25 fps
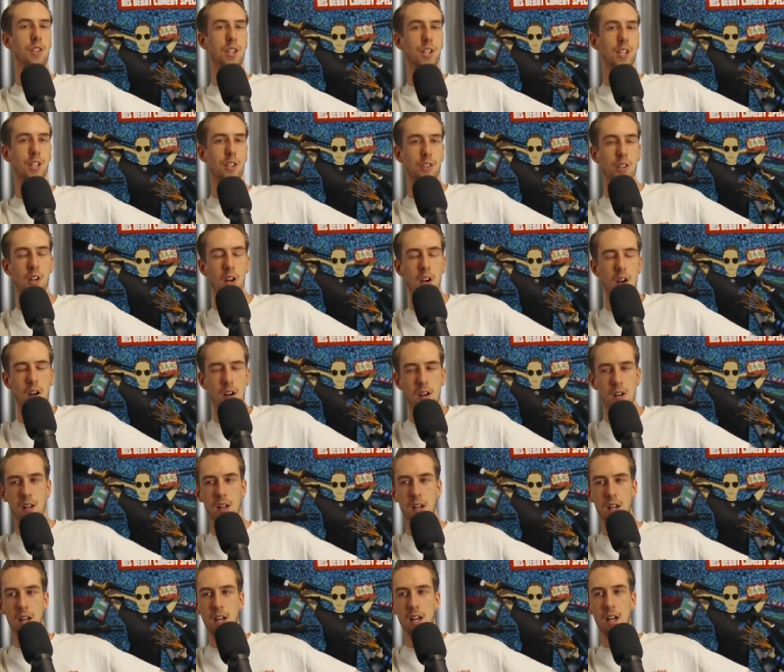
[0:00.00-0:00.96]
She goes, "Oh,
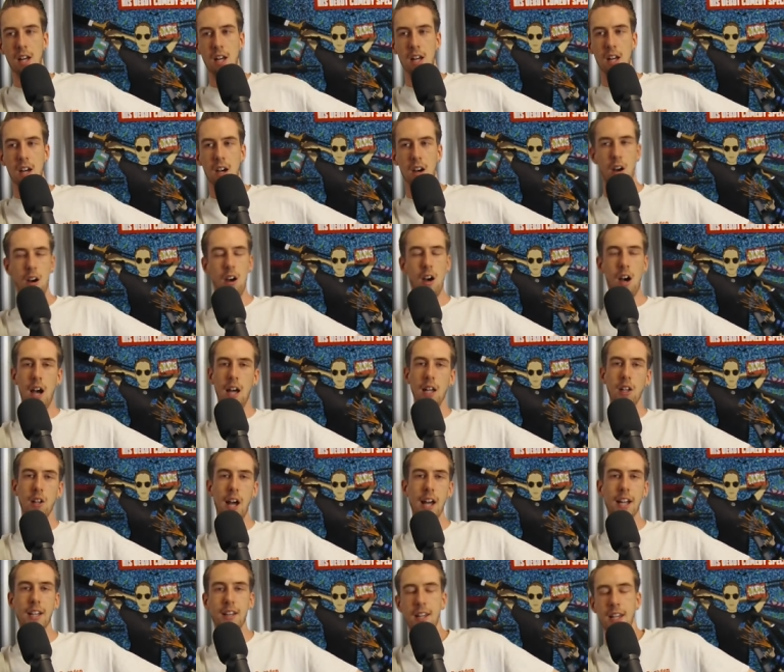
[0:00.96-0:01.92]
oh, I
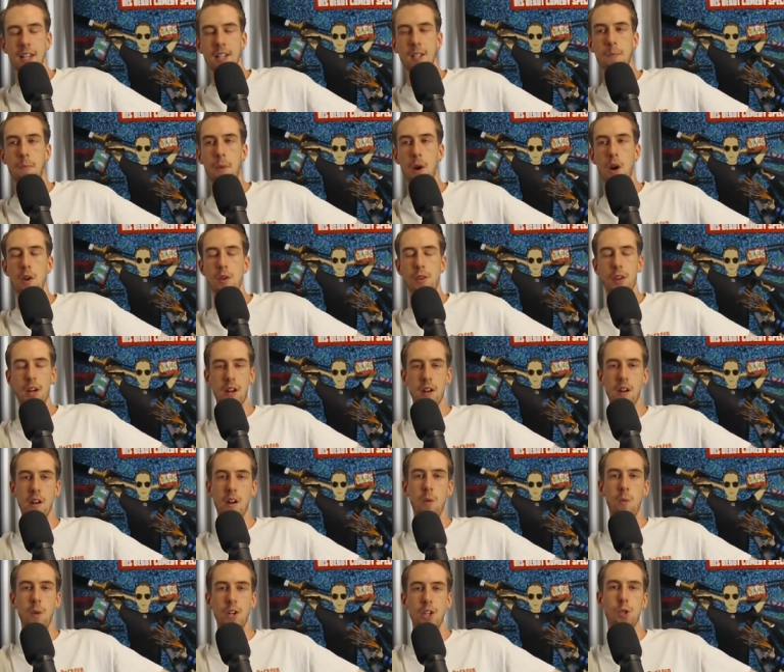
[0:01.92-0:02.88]
like these both. I
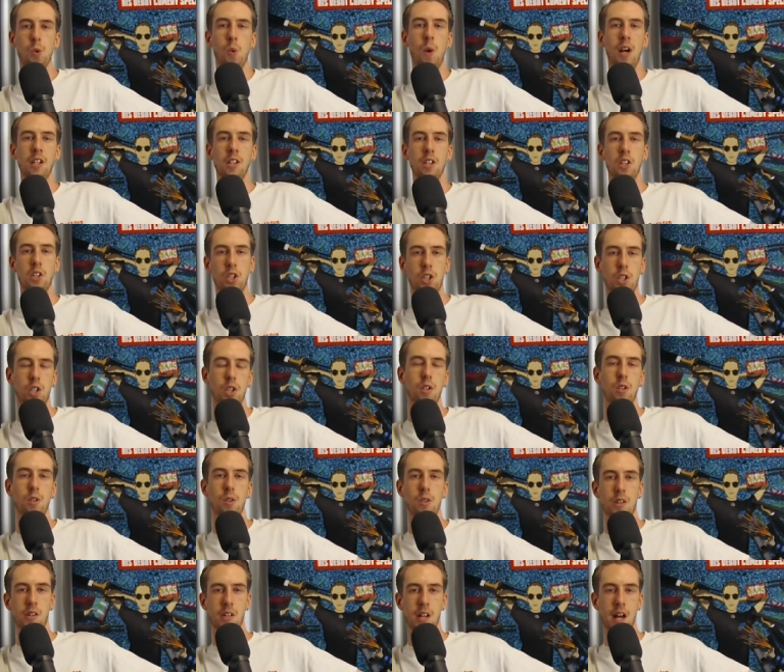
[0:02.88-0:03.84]
don't know which one to
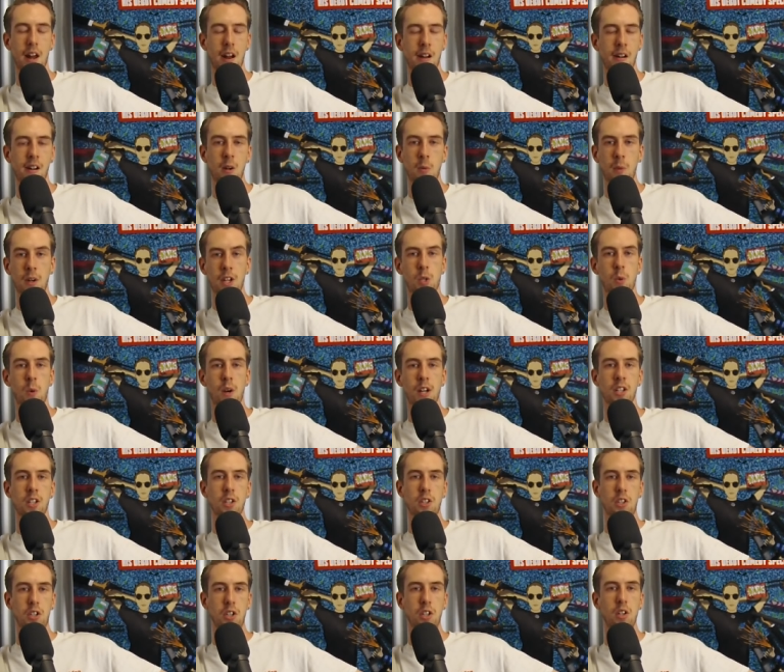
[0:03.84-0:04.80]
choose. I don't know which
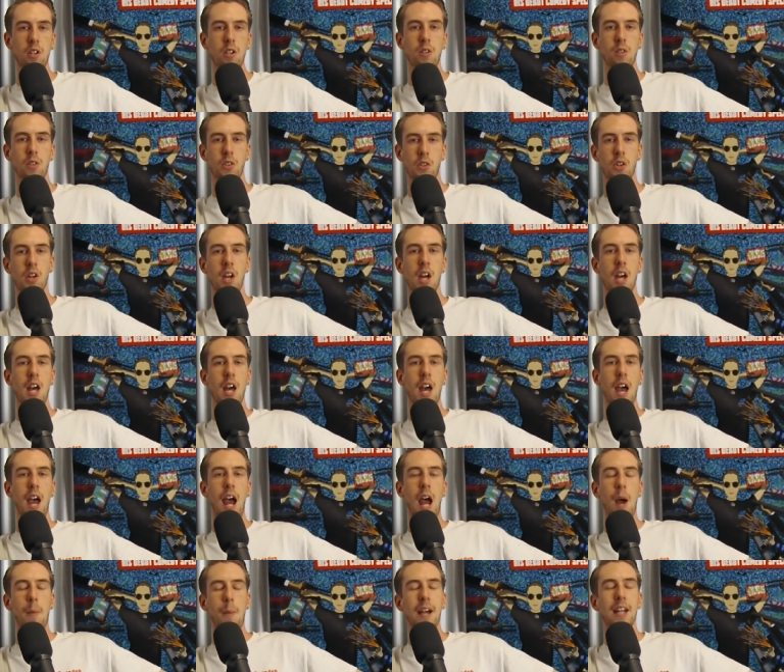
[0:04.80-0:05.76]
one to choose.
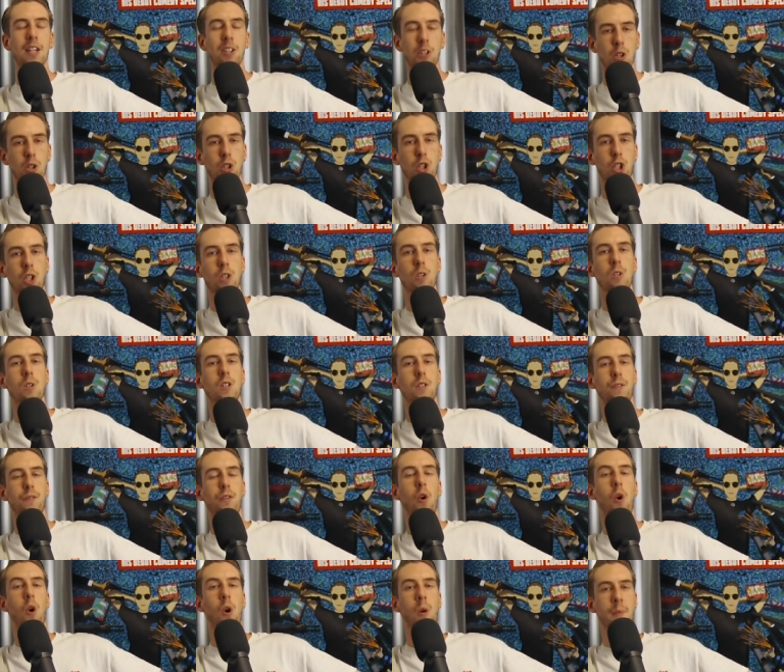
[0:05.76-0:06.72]
How about you choose
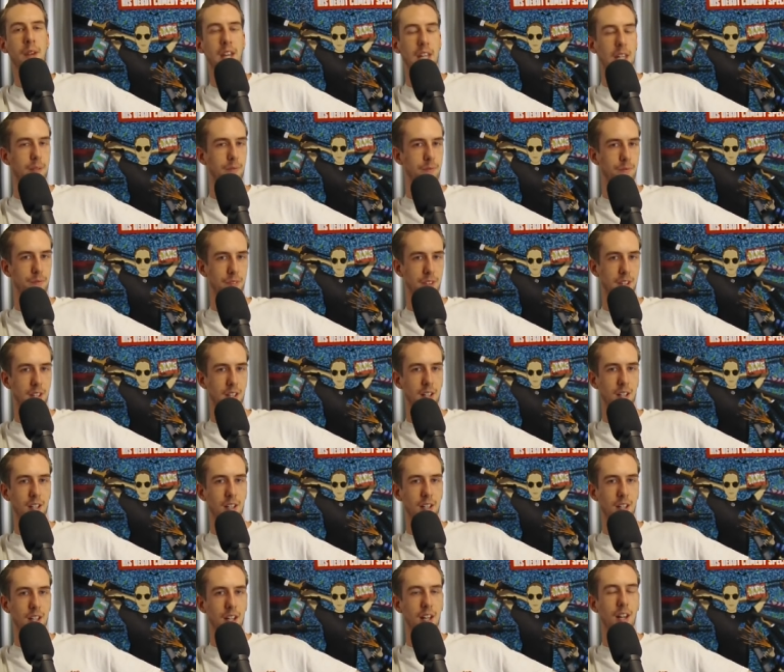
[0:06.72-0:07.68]
for me?"
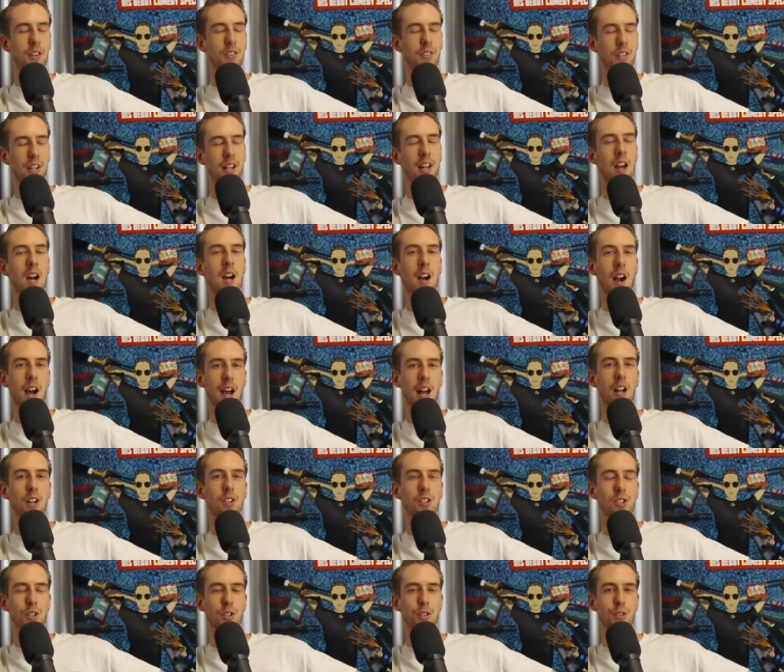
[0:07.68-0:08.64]
And I was like, all right,
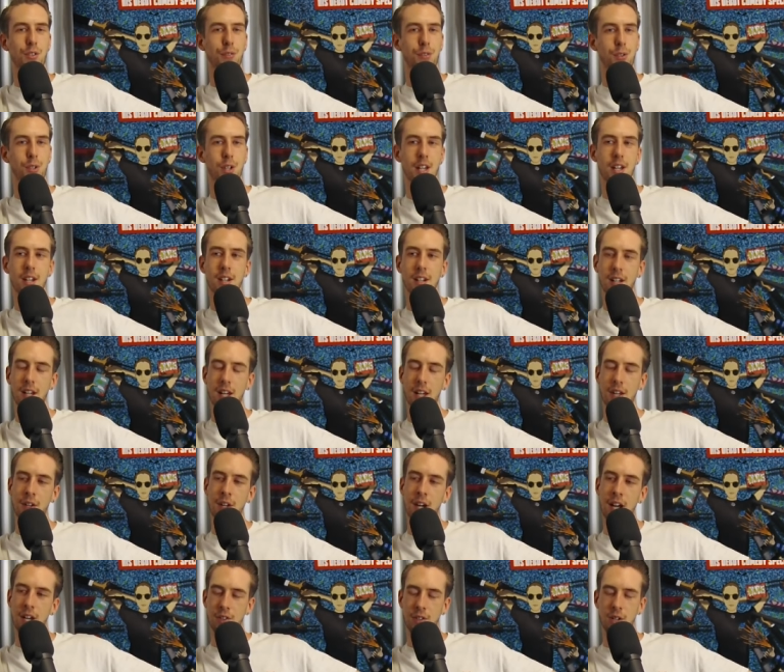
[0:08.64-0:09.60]
I'll choose for you.
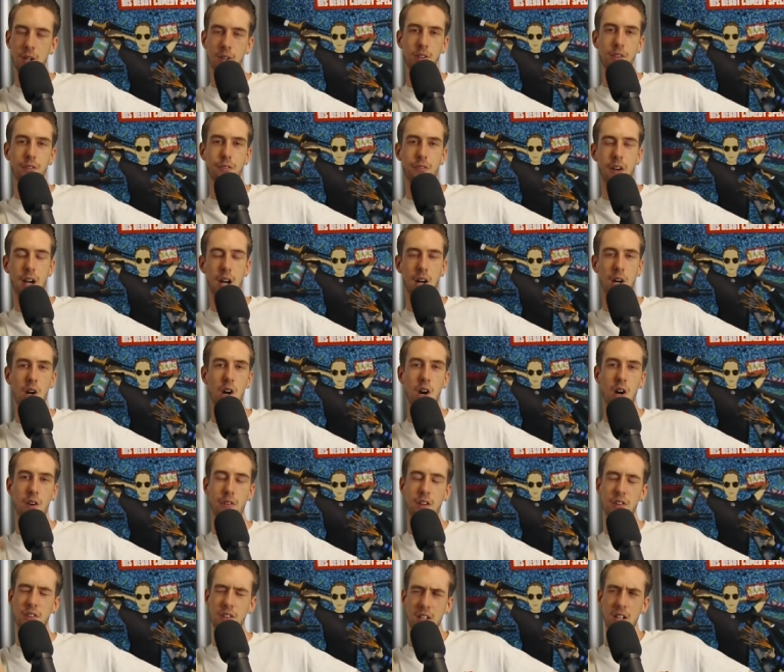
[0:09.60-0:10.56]
And then I told her to fuck
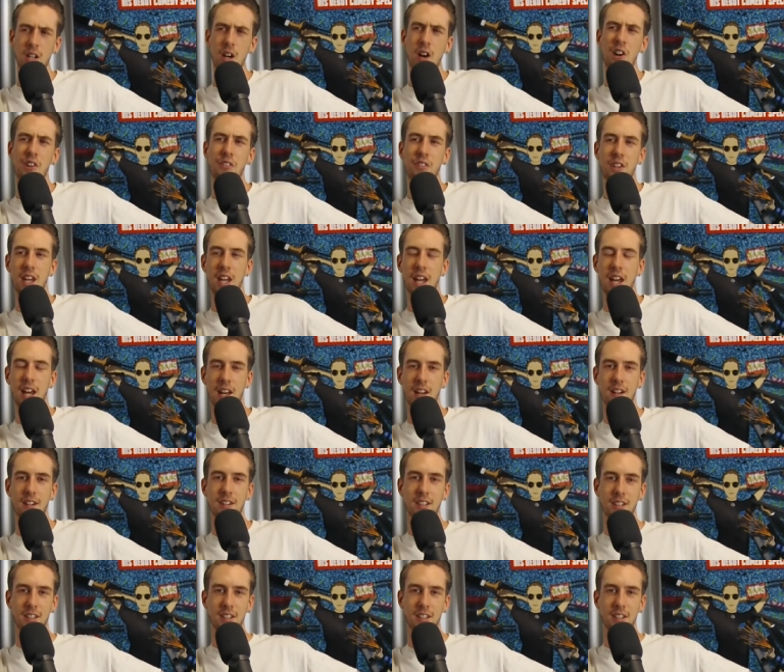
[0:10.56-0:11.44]
off. I said, go over there.